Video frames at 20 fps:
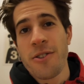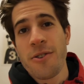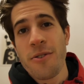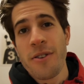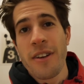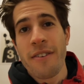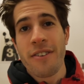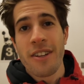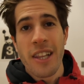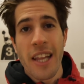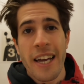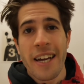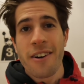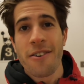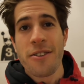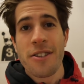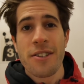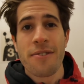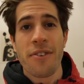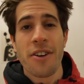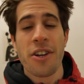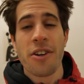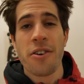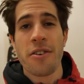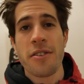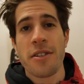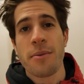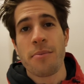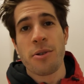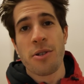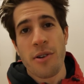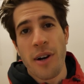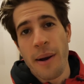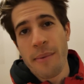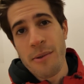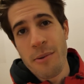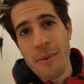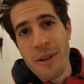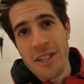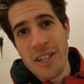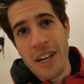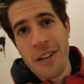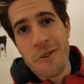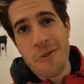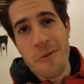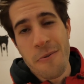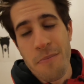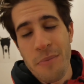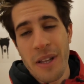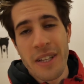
do leave a like on this video and subscribe to my channel.